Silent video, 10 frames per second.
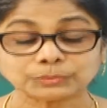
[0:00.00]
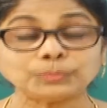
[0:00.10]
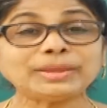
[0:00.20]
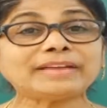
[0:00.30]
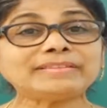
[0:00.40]

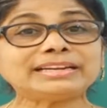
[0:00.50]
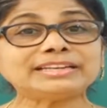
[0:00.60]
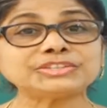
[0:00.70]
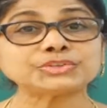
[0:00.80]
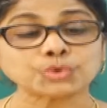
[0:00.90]
We have a
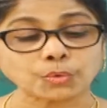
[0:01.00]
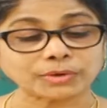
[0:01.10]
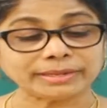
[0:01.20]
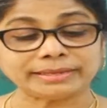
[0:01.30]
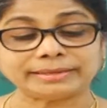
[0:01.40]
little
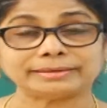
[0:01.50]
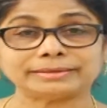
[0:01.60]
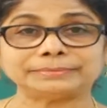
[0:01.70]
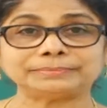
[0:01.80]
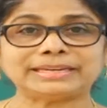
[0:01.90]
story
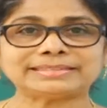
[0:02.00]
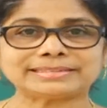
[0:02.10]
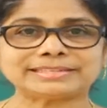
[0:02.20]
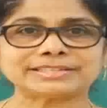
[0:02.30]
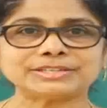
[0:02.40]
here.
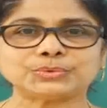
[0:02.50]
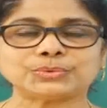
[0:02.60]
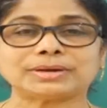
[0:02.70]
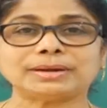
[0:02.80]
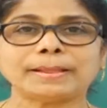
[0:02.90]
Let's listen
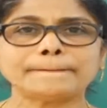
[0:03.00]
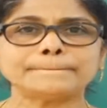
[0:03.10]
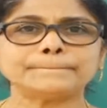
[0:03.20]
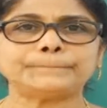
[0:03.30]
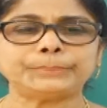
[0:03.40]
to a
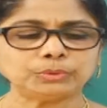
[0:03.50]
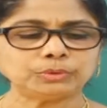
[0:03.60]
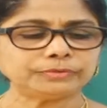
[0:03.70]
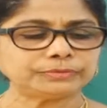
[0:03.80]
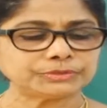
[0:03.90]

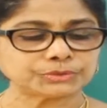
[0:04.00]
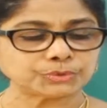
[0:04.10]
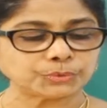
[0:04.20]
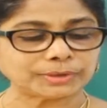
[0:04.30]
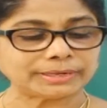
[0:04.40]
beautiful
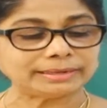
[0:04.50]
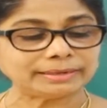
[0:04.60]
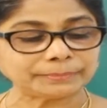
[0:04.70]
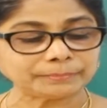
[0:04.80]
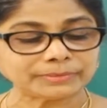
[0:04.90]
story
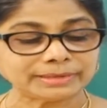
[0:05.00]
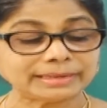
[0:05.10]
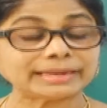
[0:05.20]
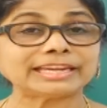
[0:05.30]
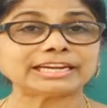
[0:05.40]

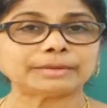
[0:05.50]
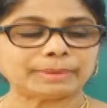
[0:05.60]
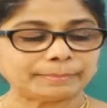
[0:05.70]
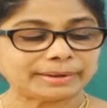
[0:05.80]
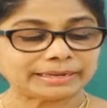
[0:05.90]
narrated
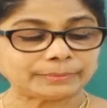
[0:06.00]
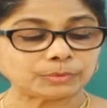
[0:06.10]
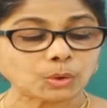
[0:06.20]
by Mani.